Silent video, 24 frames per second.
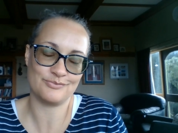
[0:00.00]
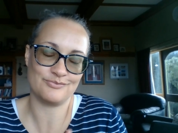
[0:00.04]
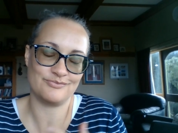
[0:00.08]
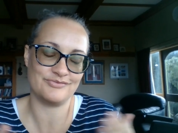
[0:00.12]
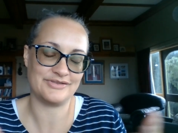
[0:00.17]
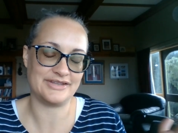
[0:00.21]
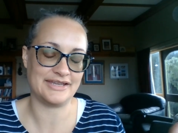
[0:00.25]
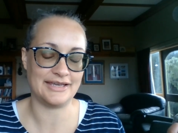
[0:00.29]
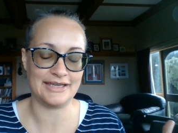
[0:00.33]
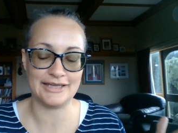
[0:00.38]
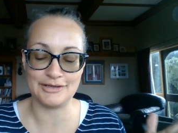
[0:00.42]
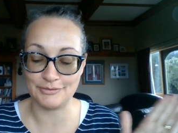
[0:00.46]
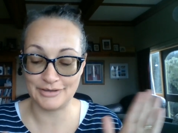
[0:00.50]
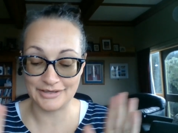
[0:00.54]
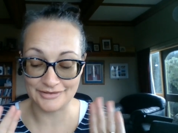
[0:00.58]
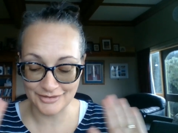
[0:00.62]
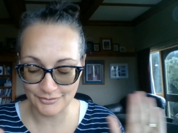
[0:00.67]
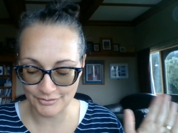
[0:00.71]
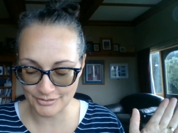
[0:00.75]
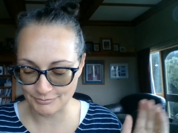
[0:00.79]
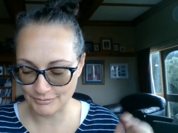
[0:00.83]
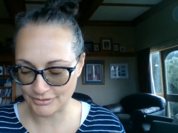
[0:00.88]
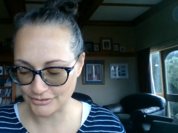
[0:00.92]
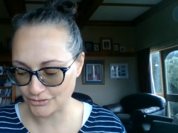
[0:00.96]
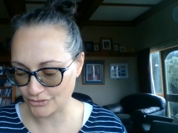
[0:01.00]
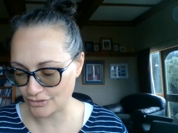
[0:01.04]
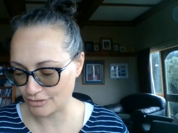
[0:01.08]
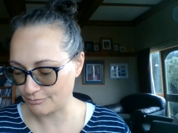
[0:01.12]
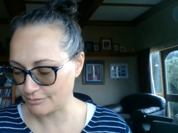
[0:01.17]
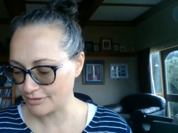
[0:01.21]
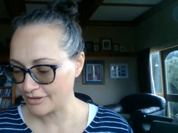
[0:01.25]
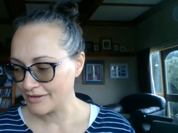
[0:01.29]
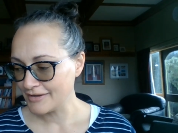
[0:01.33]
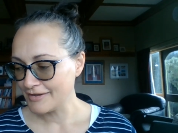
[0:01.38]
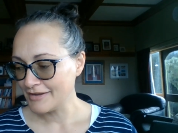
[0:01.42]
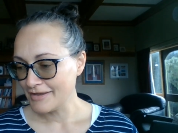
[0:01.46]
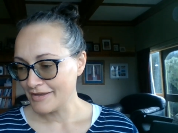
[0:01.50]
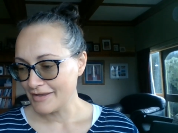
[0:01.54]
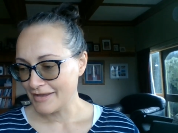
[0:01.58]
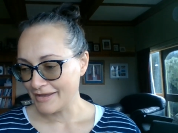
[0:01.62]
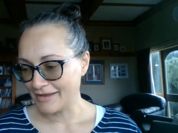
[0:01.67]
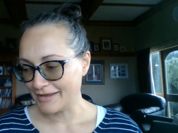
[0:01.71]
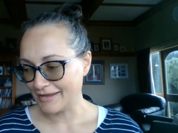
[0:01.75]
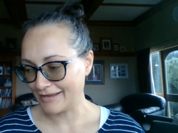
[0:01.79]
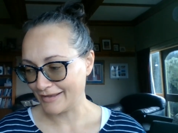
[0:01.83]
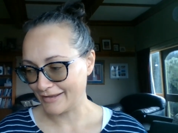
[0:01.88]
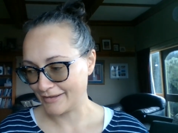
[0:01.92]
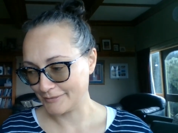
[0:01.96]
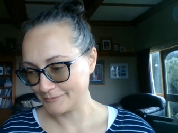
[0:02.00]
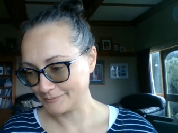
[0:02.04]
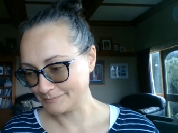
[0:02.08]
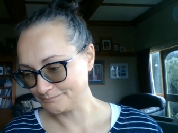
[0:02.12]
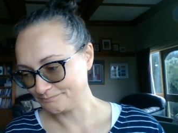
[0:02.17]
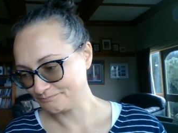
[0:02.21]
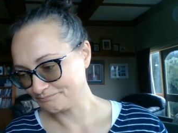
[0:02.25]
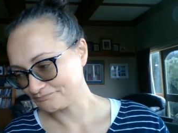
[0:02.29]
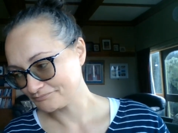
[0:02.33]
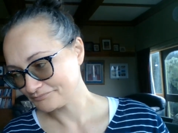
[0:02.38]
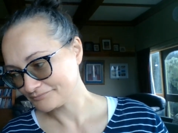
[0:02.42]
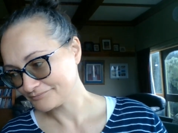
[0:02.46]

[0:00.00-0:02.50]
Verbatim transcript: Yeah, anyway, that was my job. Um,